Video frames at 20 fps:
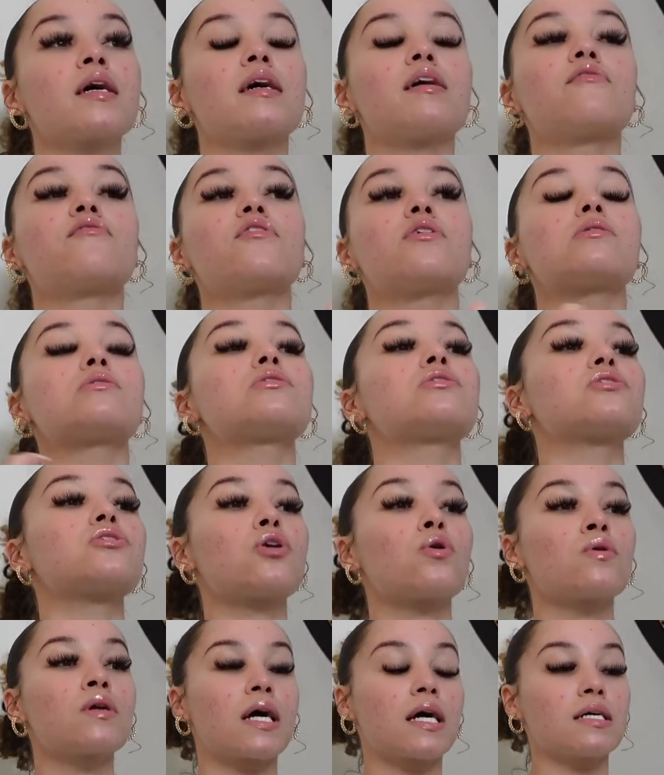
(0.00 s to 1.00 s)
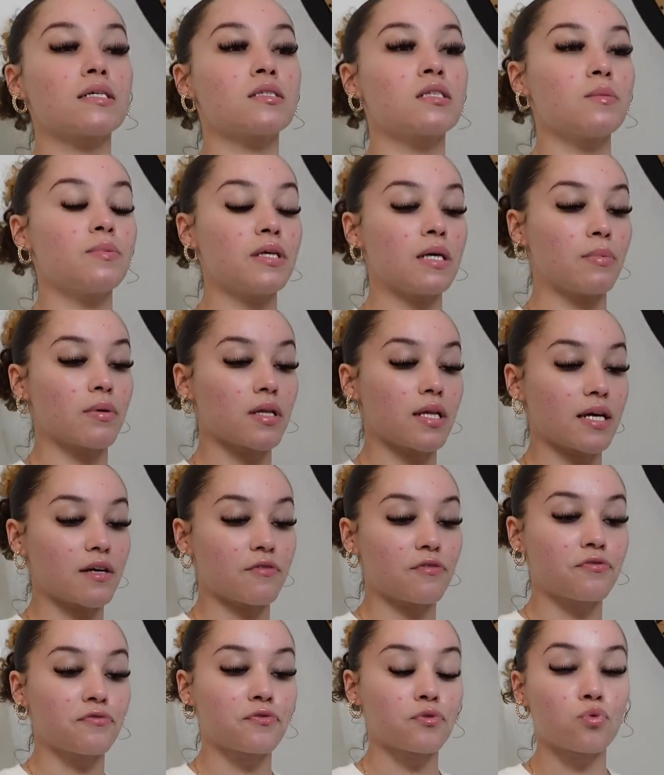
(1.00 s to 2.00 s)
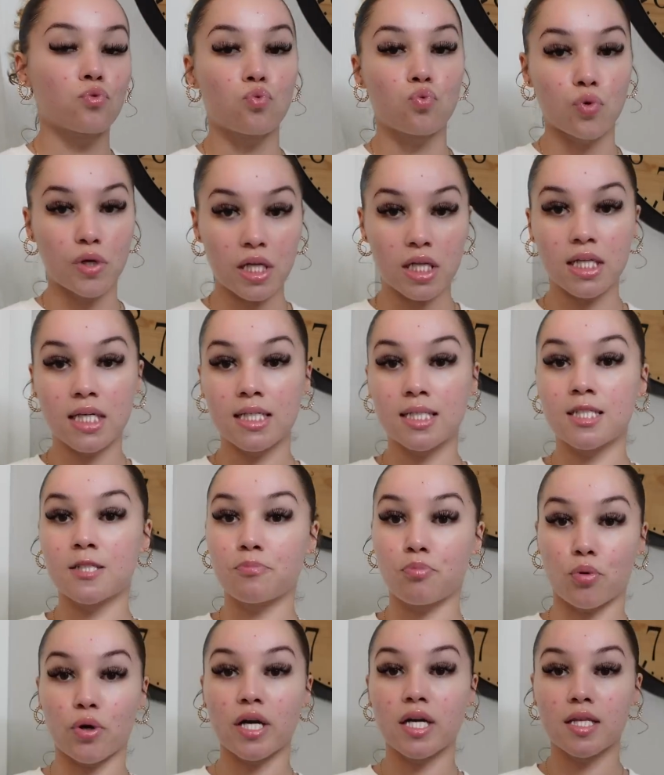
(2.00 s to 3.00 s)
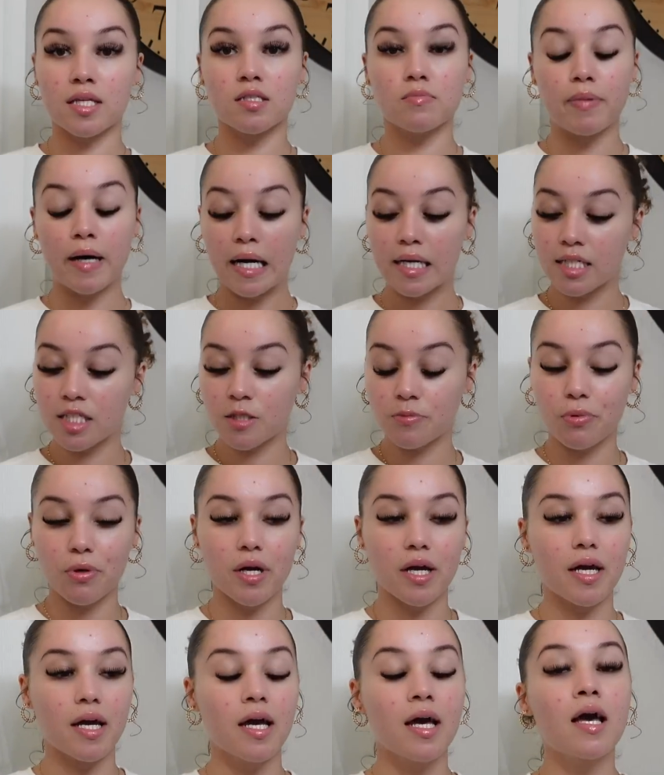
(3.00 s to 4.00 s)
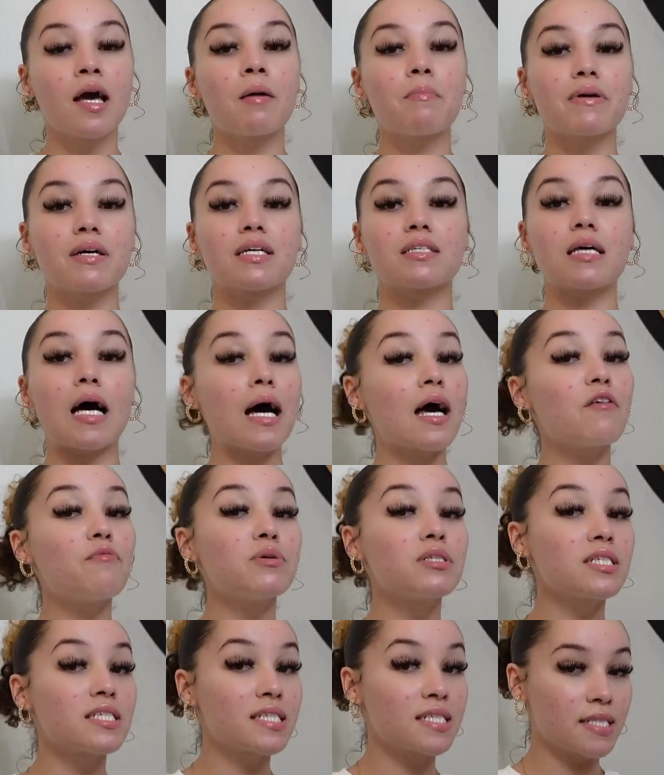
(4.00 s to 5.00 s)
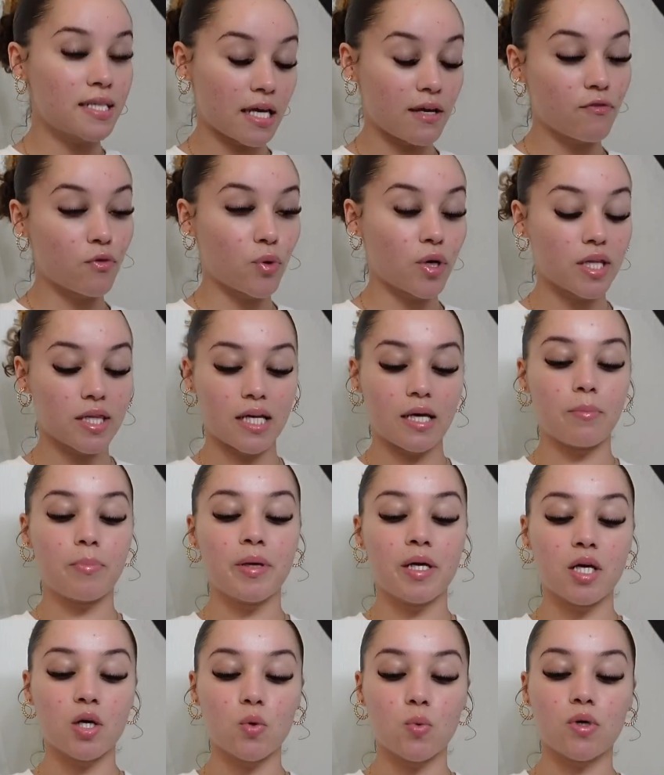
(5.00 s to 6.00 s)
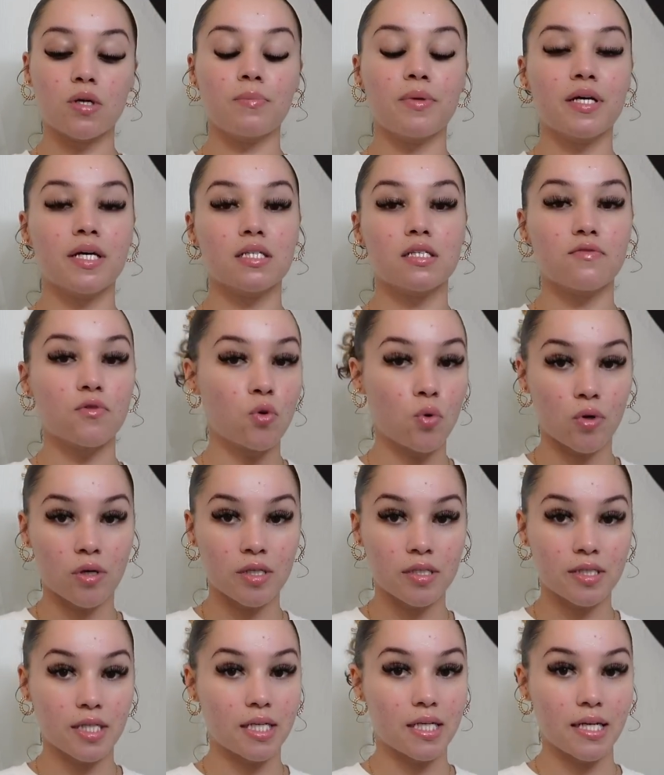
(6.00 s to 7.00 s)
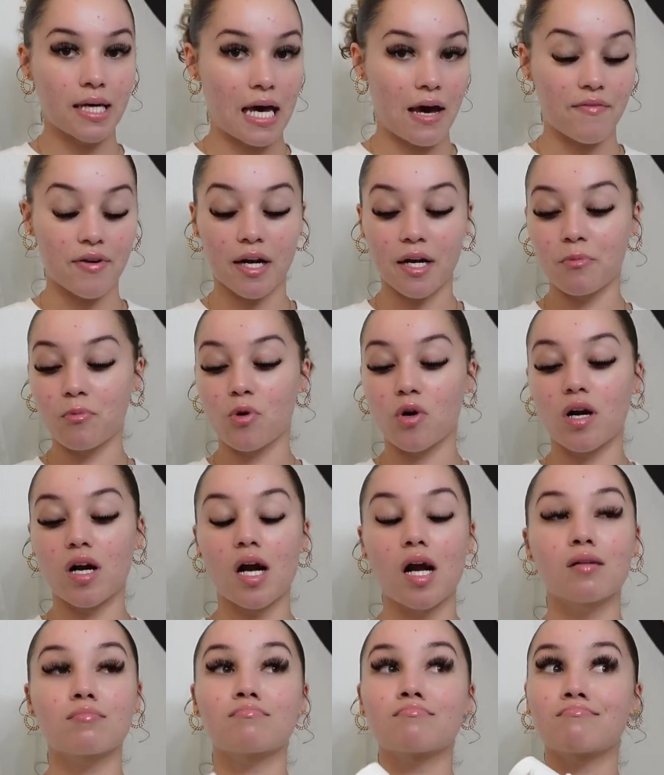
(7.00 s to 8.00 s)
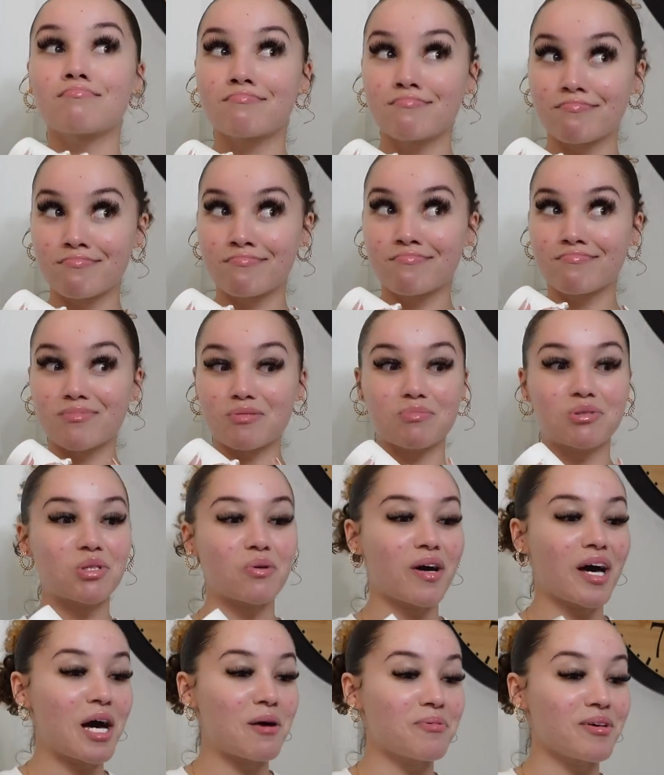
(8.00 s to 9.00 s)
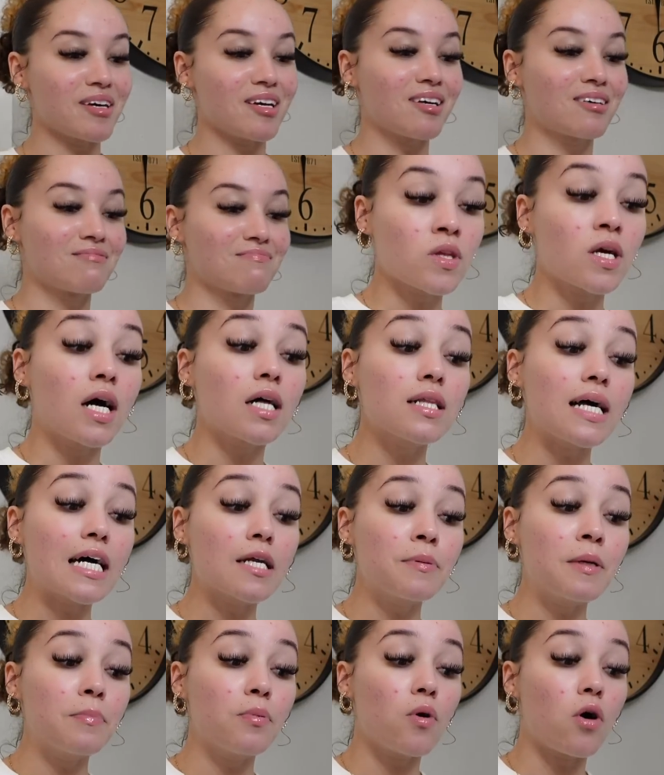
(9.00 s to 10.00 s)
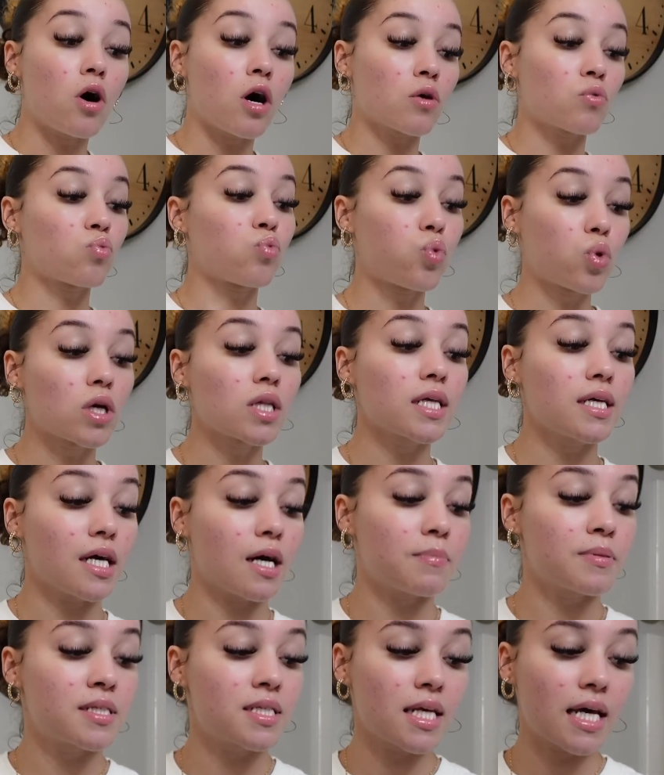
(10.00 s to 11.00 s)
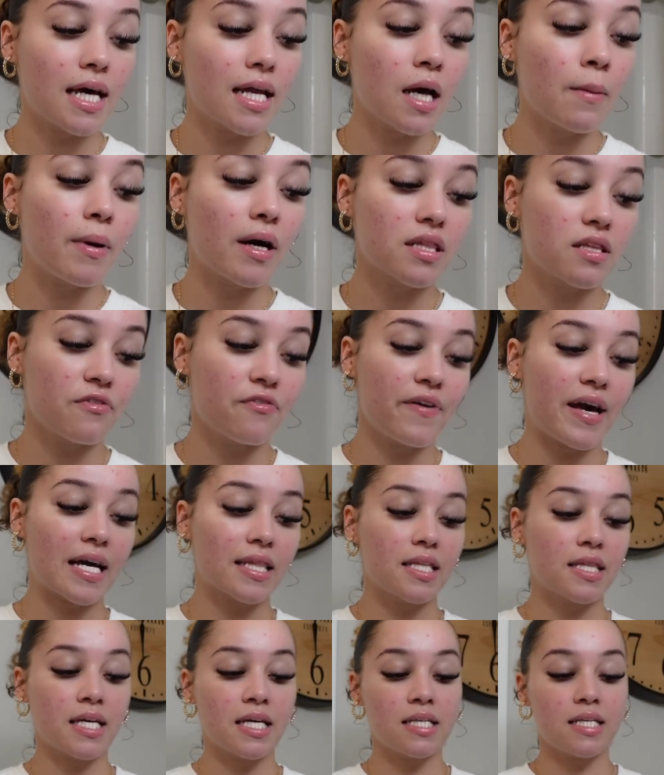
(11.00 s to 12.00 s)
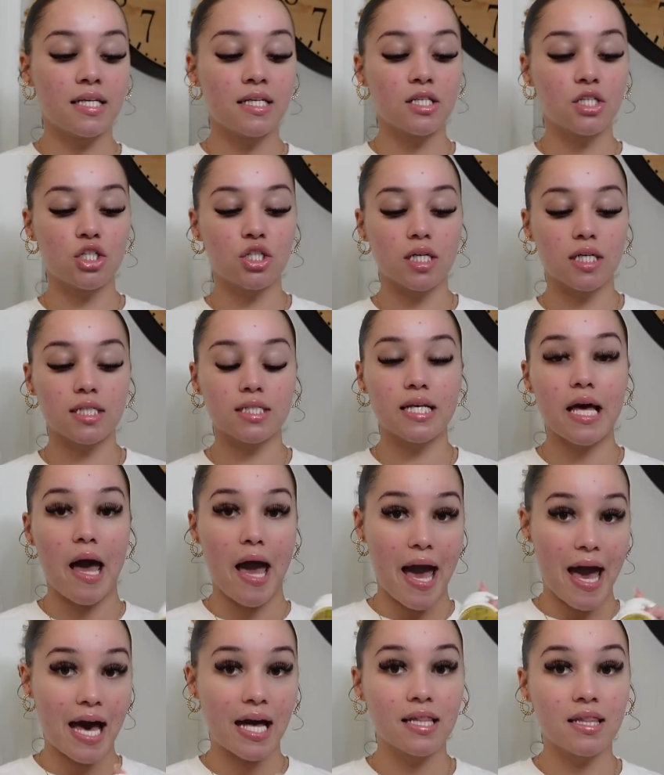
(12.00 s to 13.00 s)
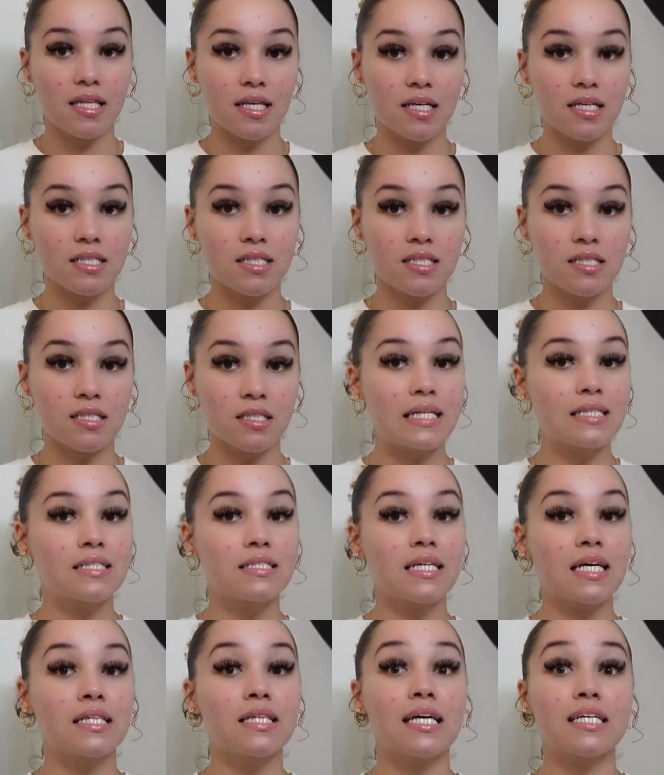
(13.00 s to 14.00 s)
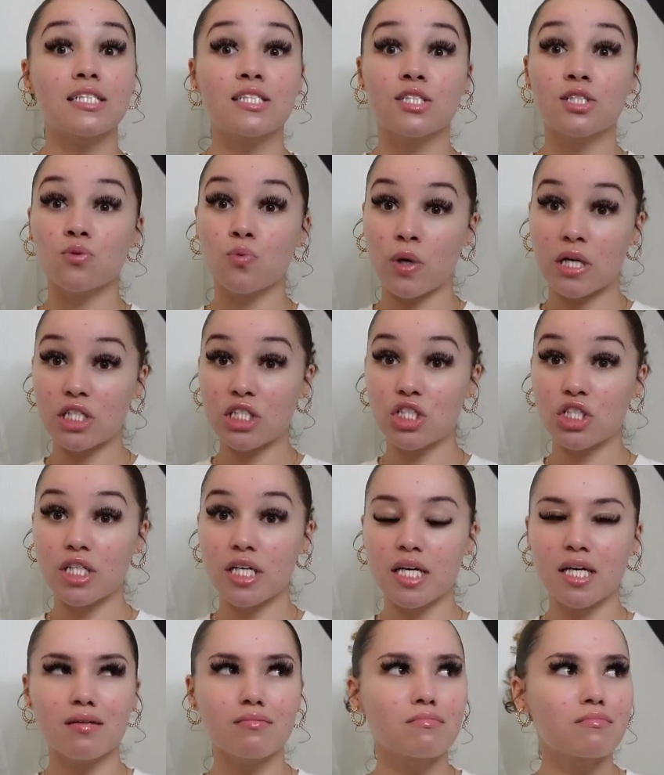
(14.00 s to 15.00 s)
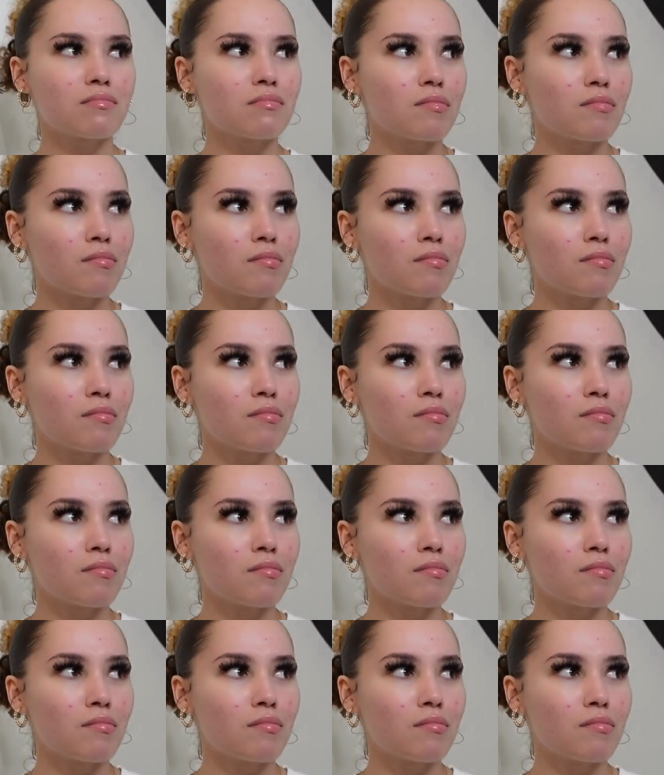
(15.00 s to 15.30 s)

It feels so nice to be able to like freely spray this body spray because I have been savoring that pink one because of course they didn't have it anymore. I'm so happy. A lot of people are really upset about the fact that they didn't just add this. Instead, they switched it.